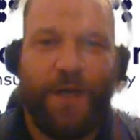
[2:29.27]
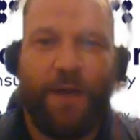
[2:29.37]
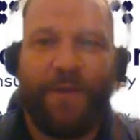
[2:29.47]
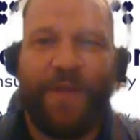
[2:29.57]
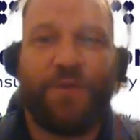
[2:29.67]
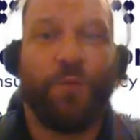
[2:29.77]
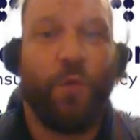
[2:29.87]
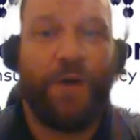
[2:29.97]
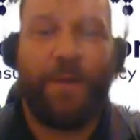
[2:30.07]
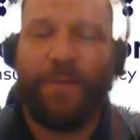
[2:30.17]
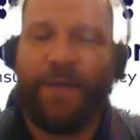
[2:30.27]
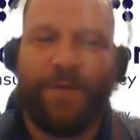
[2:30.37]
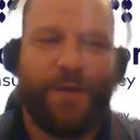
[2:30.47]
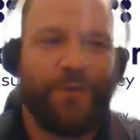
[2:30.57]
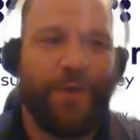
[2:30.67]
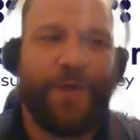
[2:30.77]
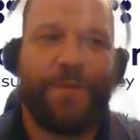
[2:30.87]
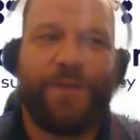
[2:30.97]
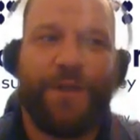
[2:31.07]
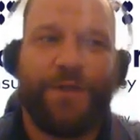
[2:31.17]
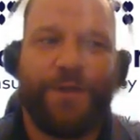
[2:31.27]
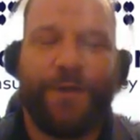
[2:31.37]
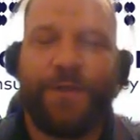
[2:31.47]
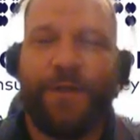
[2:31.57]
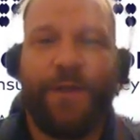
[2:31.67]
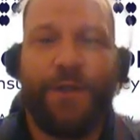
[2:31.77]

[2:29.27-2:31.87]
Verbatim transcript: Um, and that's one of the big things when it comes to insurance.